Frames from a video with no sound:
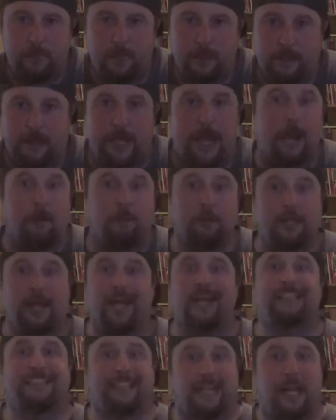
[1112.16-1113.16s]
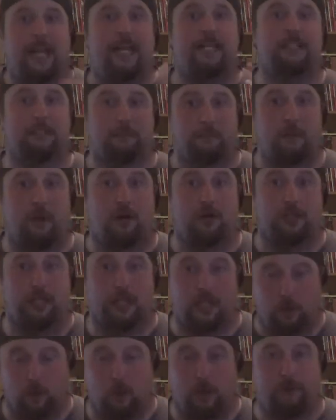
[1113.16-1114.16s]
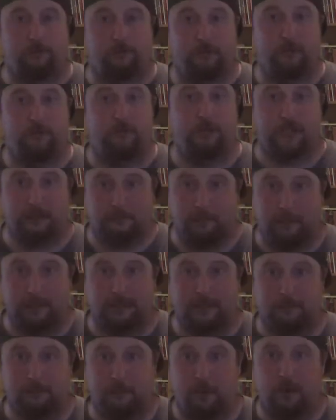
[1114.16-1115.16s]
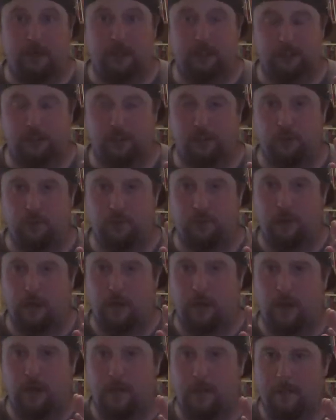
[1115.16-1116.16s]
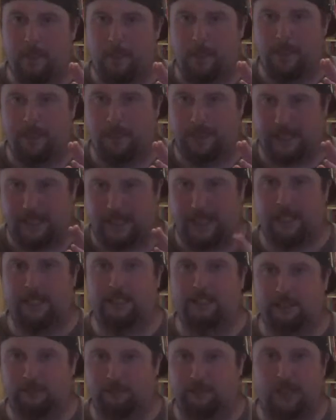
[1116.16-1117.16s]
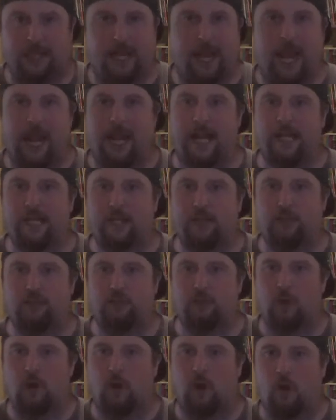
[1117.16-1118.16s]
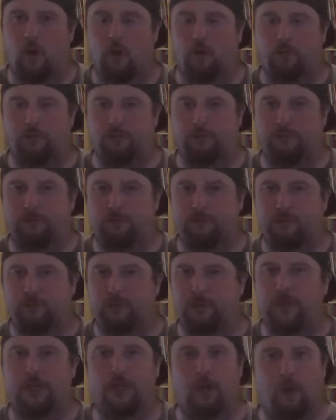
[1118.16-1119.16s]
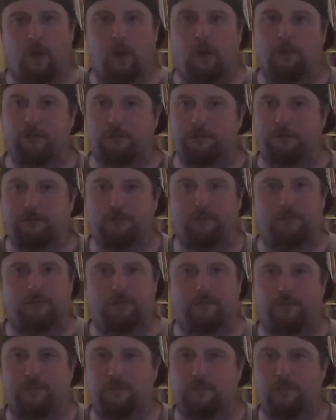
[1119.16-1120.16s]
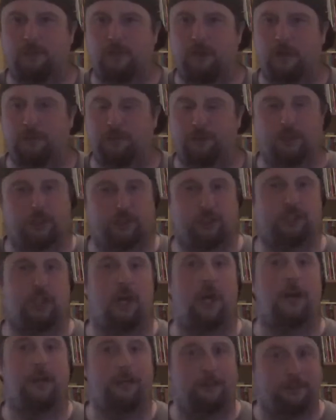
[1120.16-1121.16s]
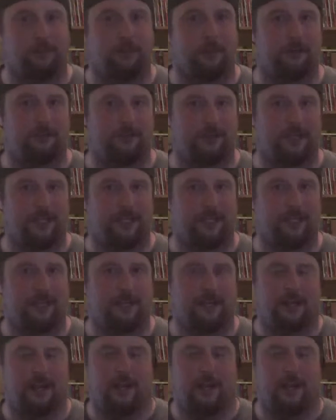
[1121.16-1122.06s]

Nowadays, it is imparted in quite a few things, but it's imparted to kids of the age of, you know, of just turning 13.